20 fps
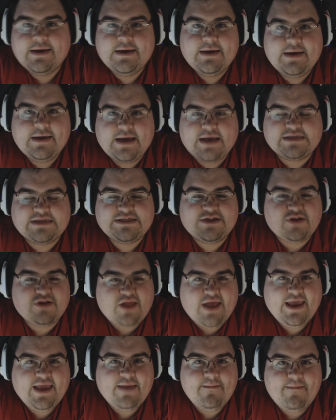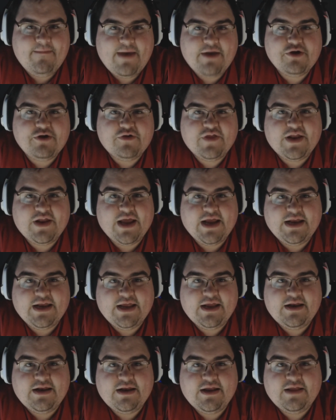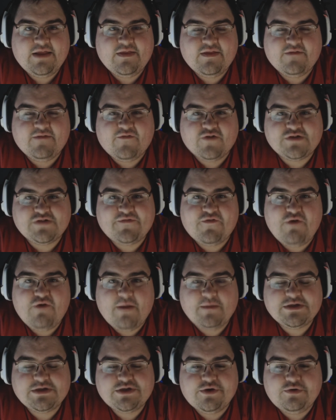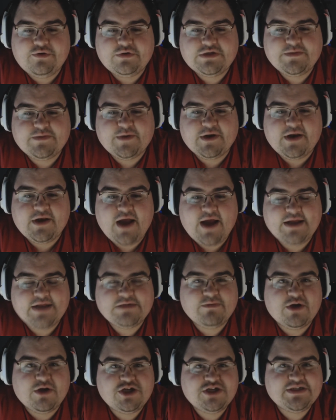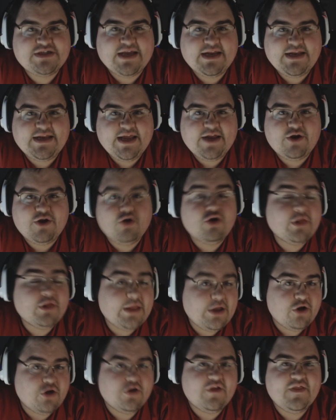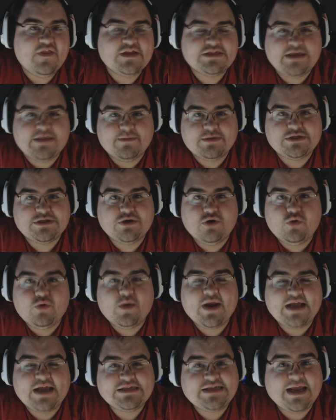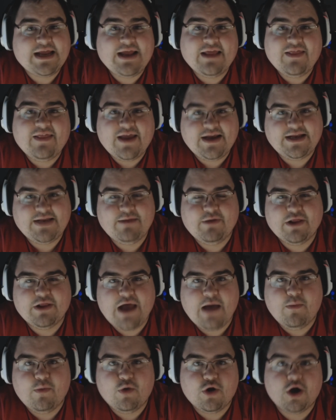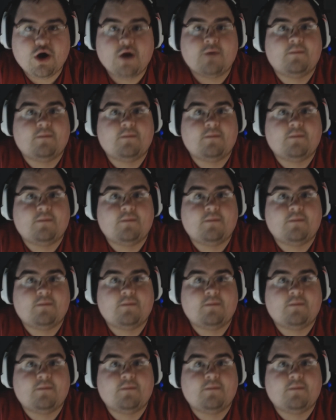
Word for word: yeah, I still like him better than I did in the first few episodes, but not as much as I did earlier in this episode when I said I liked him a lot more.